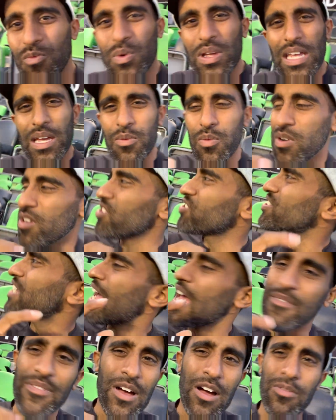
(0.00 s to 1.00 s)
we will
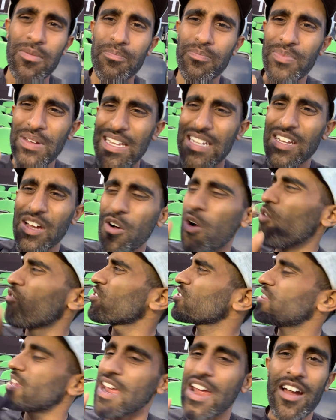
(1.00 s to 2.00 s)
dive out a bit
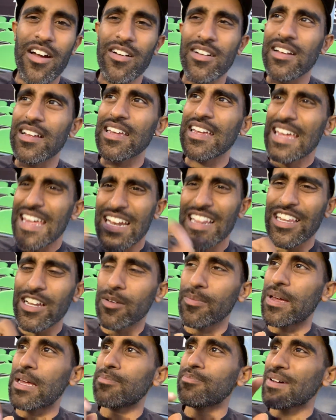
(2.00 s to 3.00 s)
over there in a little
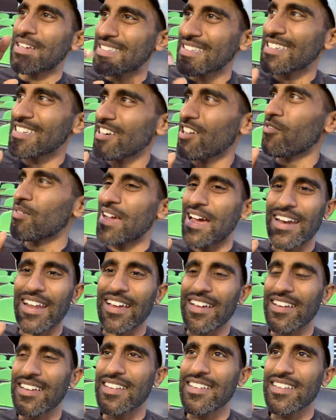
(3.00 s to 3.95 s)
bit, but you know, we gotta,